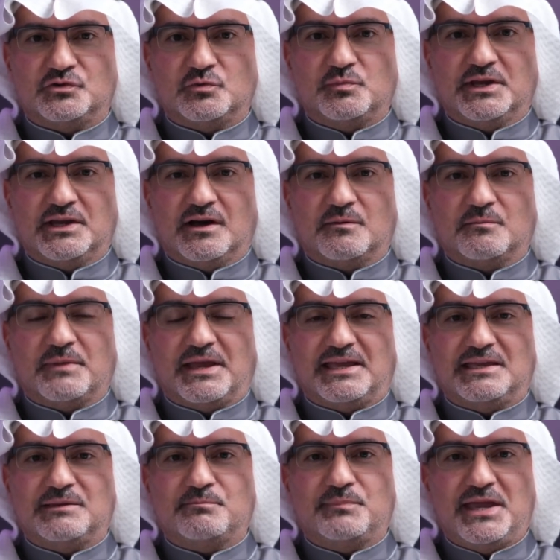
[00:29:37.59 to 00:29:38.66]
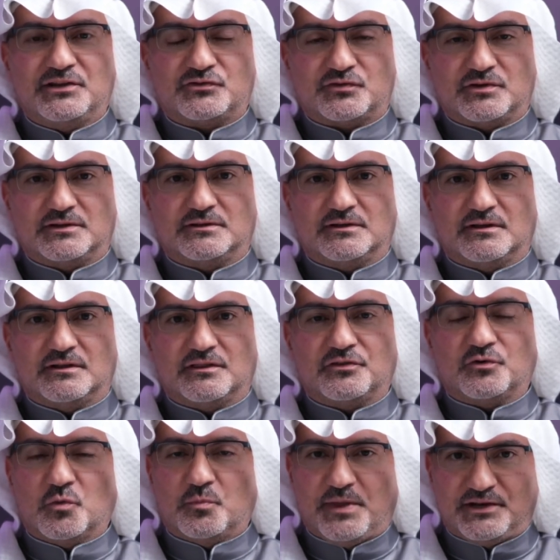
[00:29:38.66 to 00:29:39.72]
to become a patron
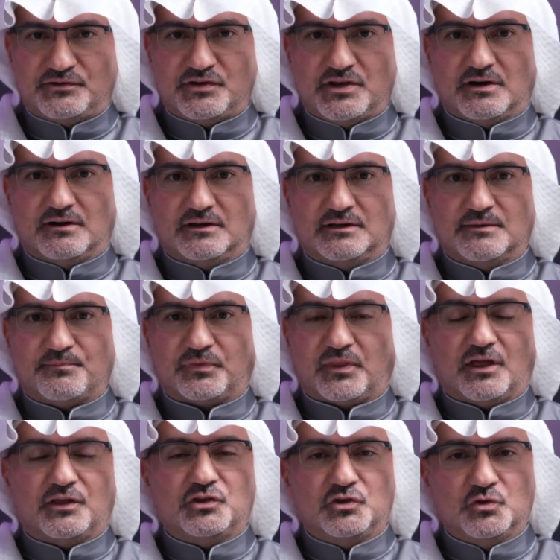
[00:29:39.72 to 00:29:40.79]
through Patreon.